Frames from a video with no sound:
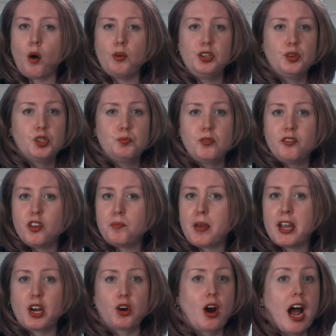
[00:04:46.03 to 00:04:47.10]
Windows Movie
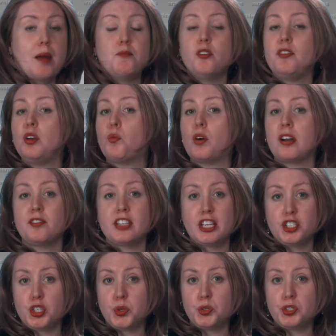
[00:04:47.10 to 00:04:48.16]
Maker, iMovie, whatever
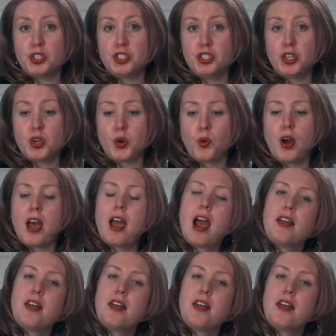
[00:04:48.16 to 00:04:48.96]
they choose to do,